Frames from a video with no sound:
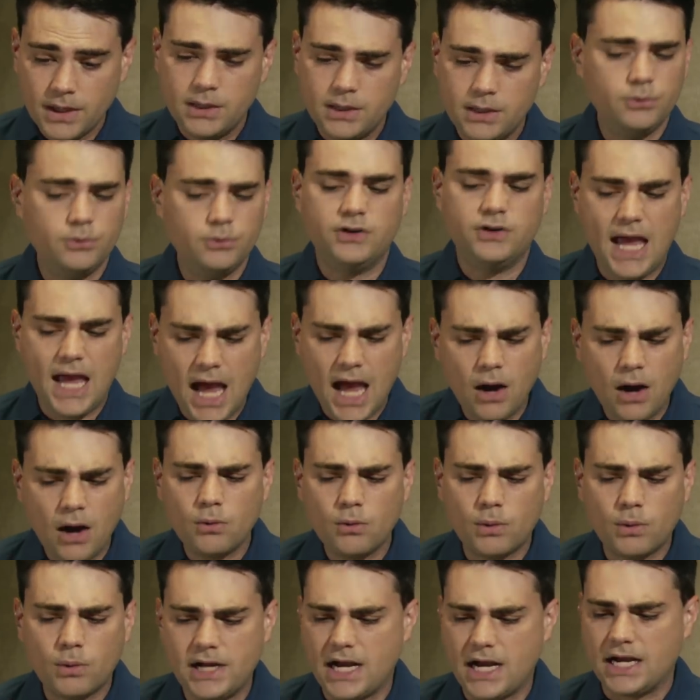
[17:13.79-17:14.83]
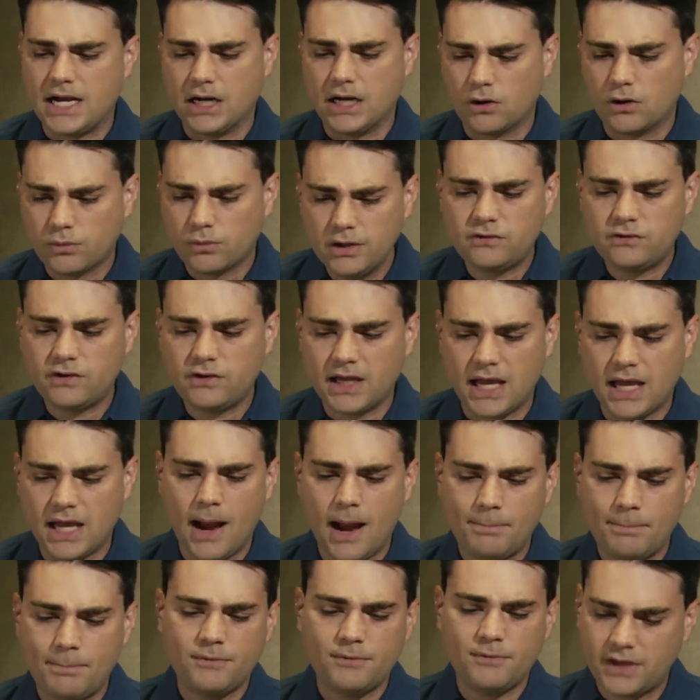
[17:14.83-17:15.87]
It was an outright and increasing
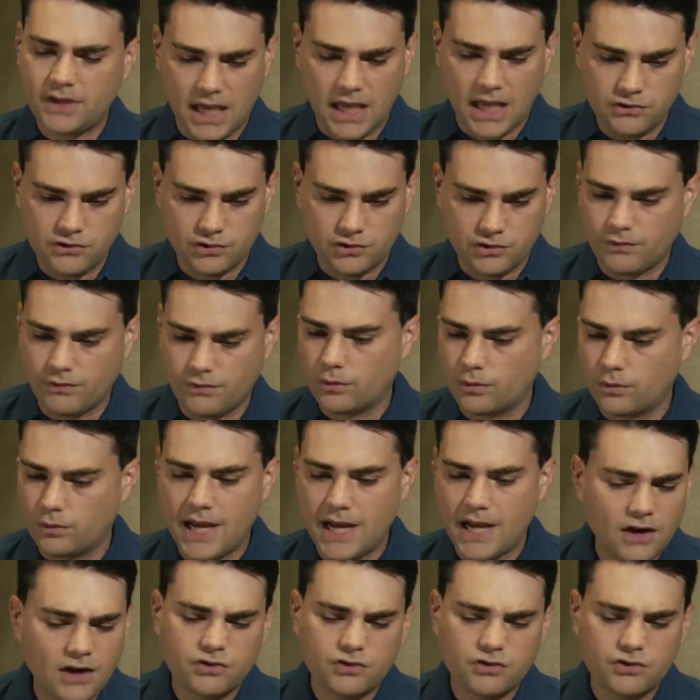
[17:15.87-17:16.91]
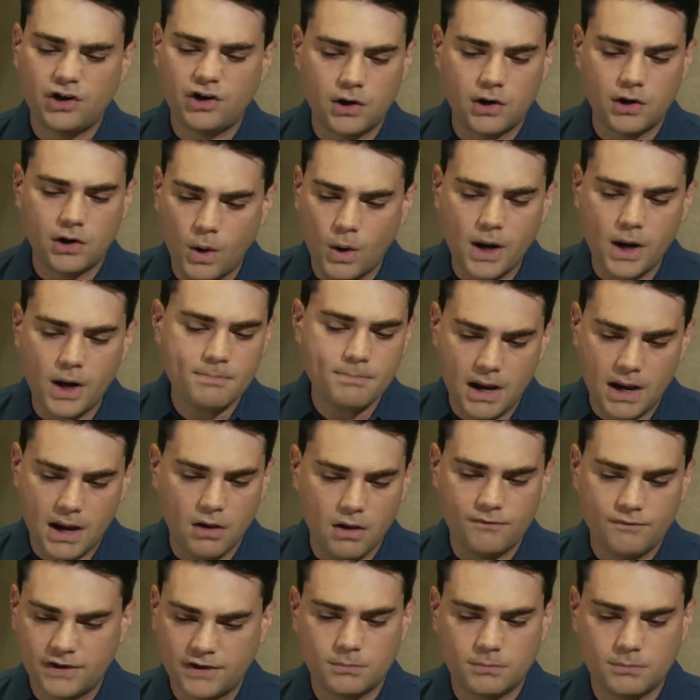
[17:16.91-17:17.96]
amplification of a reactionary white
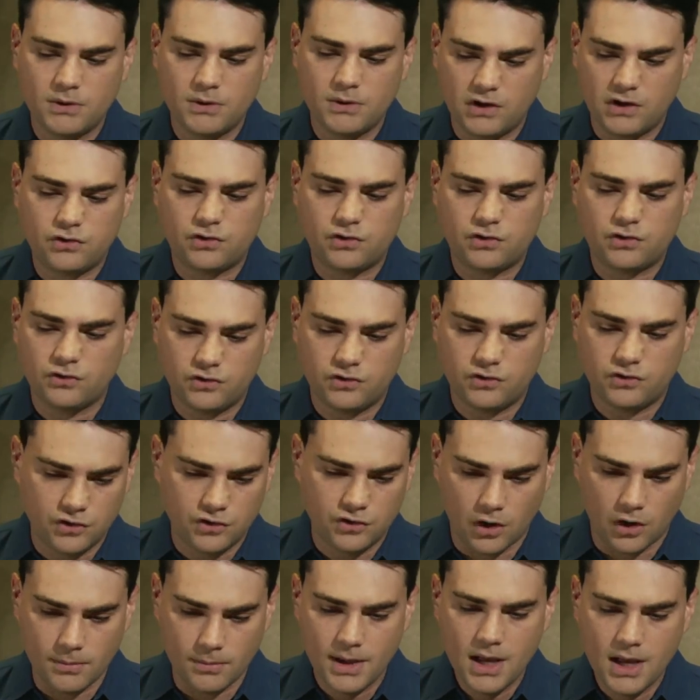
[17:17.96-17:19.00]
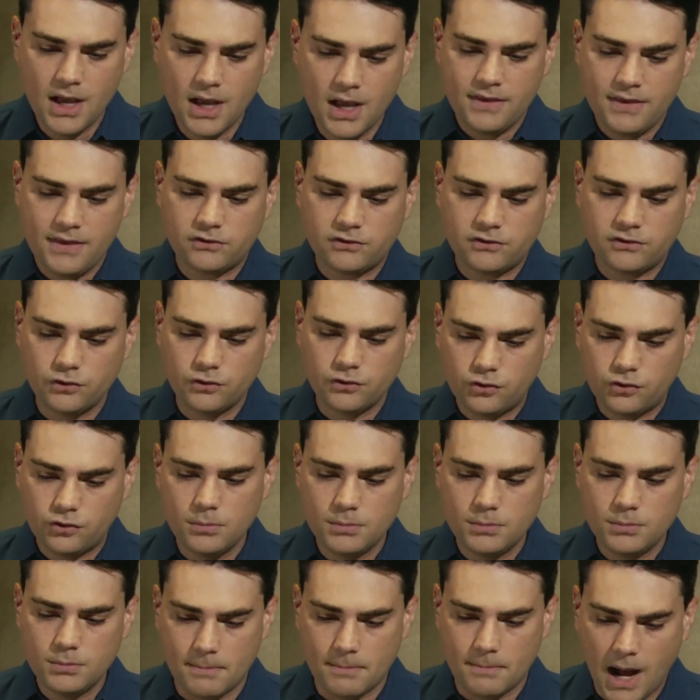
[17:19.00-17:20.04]
male victimization syndrome that has
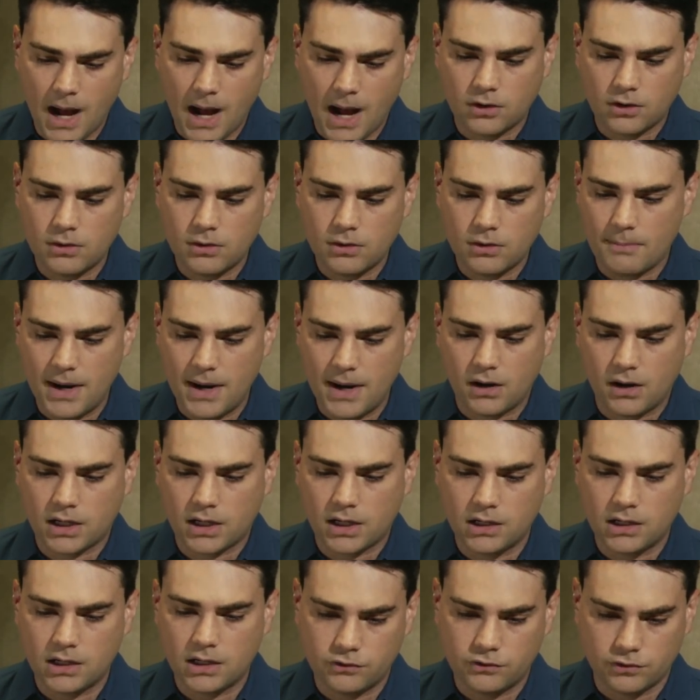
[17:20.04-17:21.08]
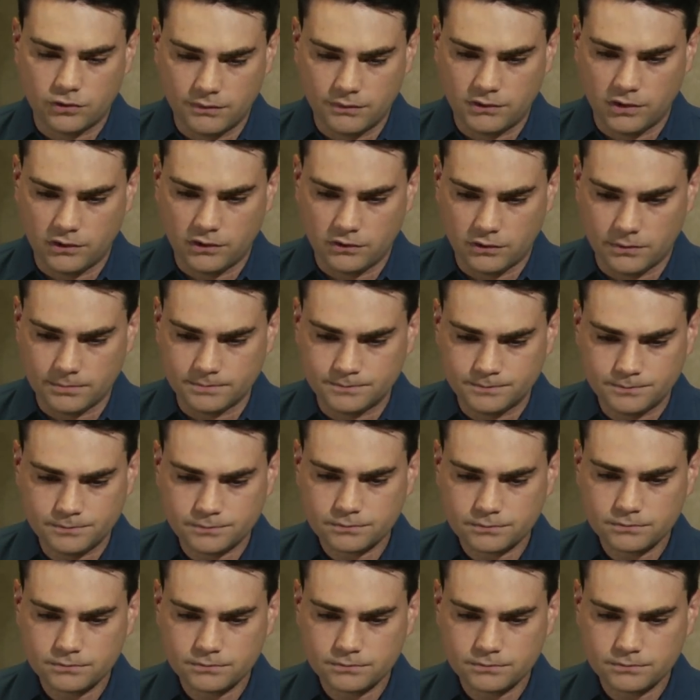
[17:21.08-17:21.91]
consumed modern American conservatism.